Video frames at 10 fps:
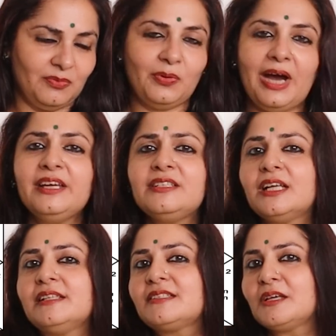Why
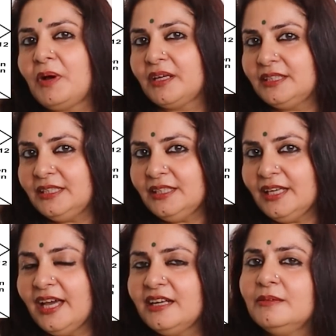Jal Samadhi
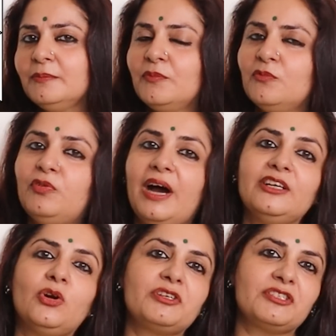and why
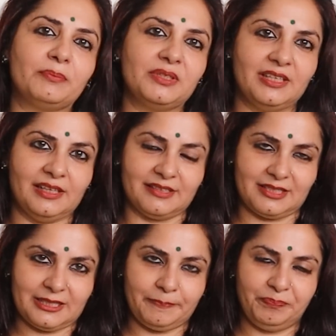not something
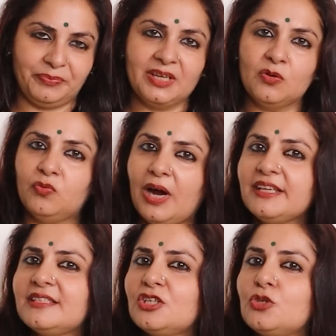else? Why
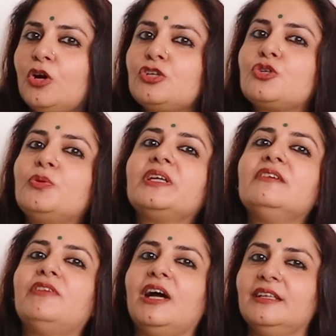is it not showing
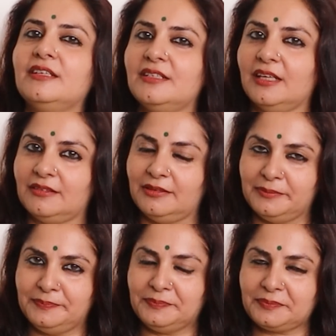a violent death?
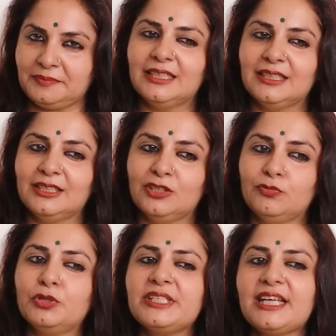
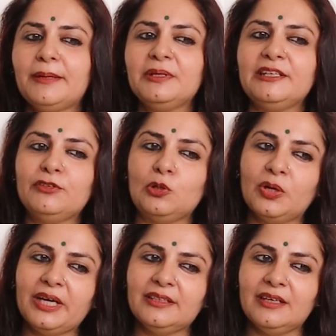For example, if you
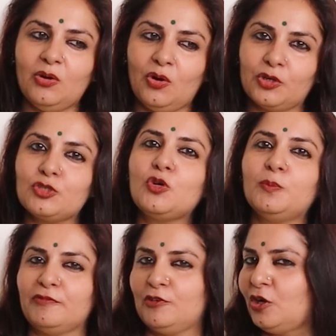look at the
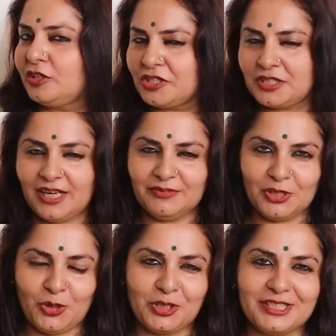horoscope of Lord Krishna, and we
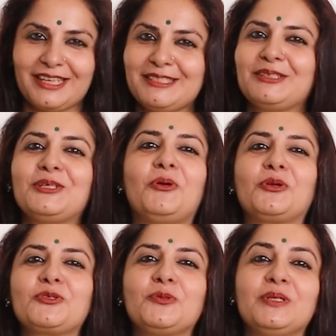are not discussing that
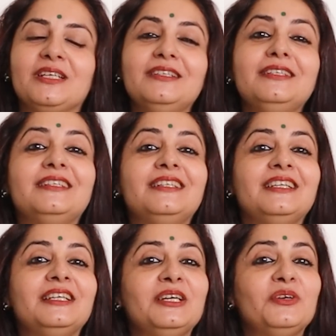horoscope here,
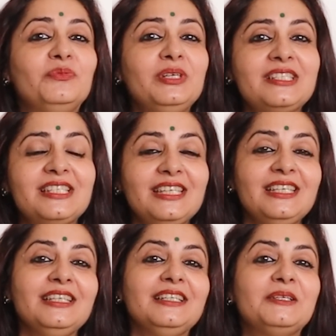we
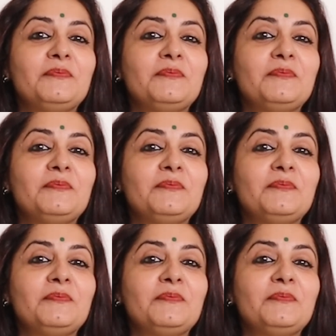see